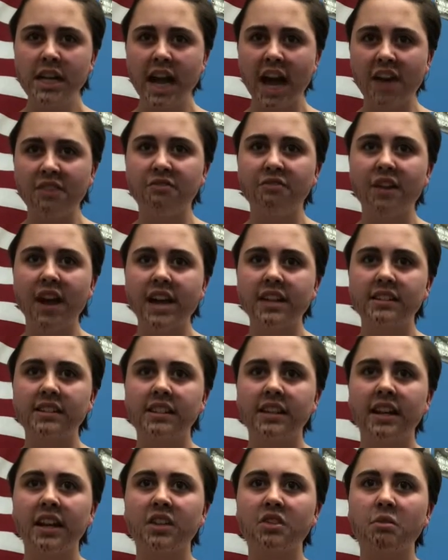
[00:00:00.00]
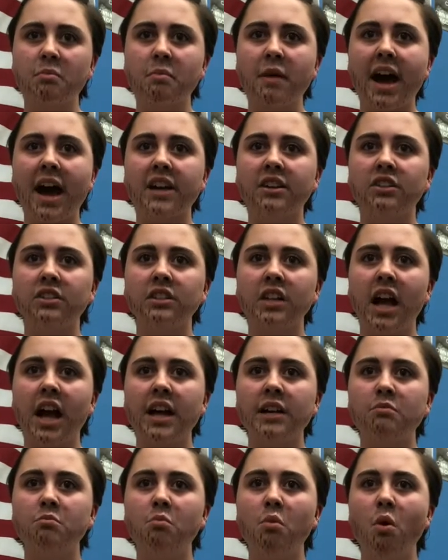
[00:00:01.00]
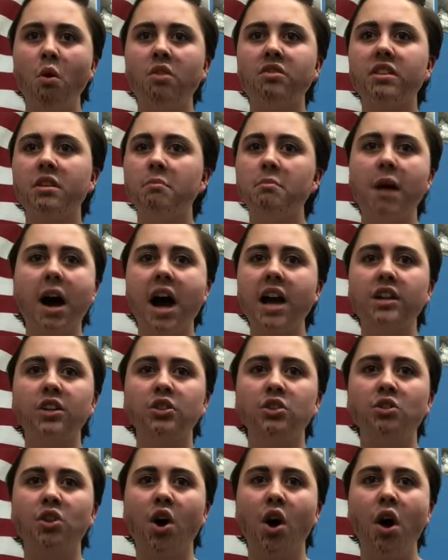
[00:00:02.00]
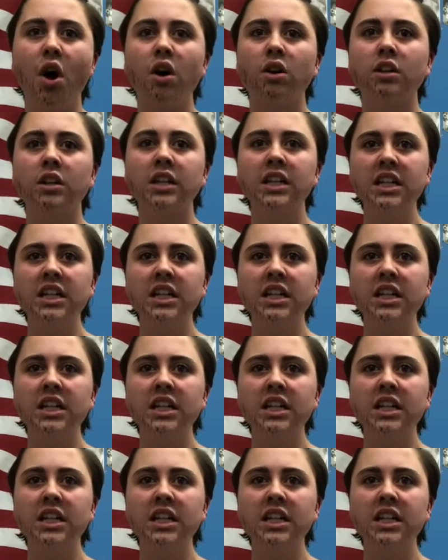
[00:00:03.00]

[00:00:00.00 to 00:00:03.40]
advancing in the battle line more than a mile long.